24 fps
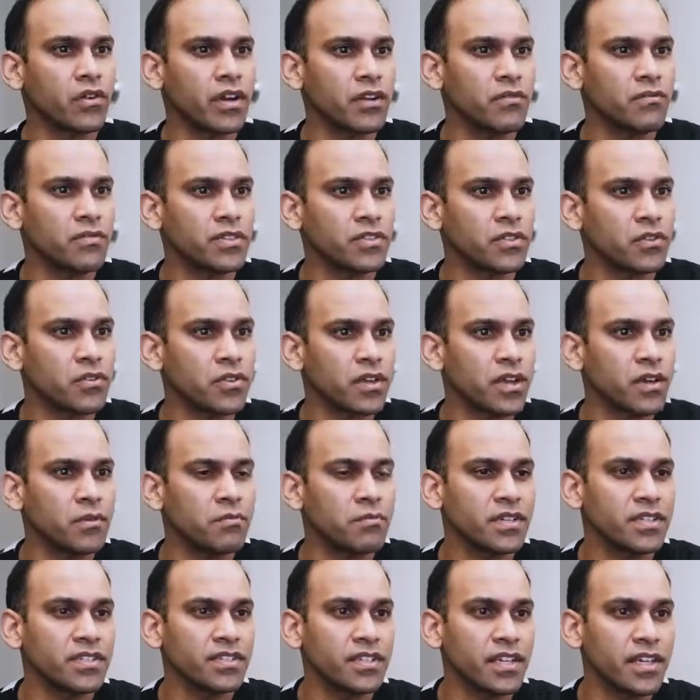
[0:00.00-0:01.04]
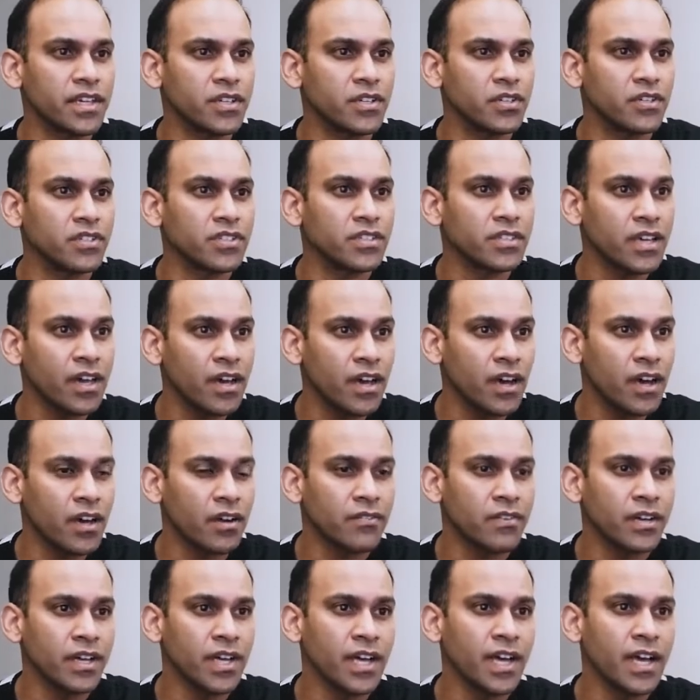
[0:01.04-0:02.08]
great physical therapists like
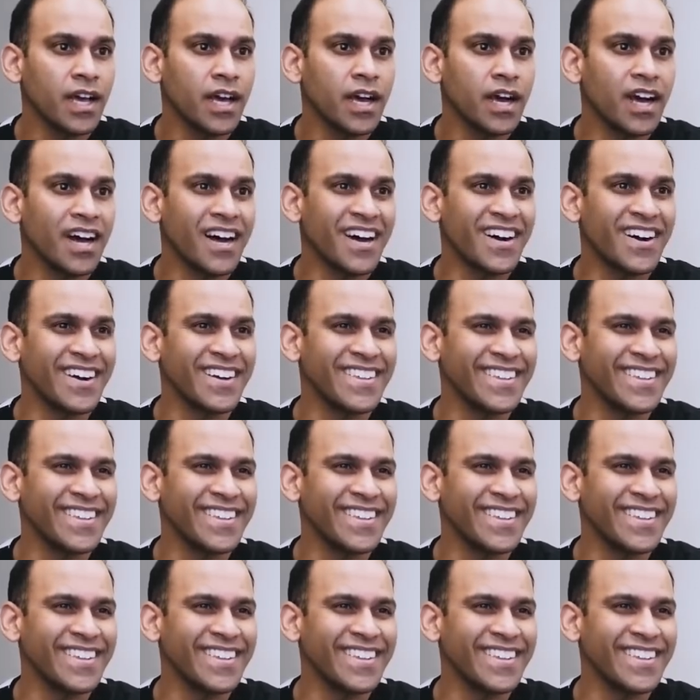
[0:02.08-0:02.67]
yourself. Thank you.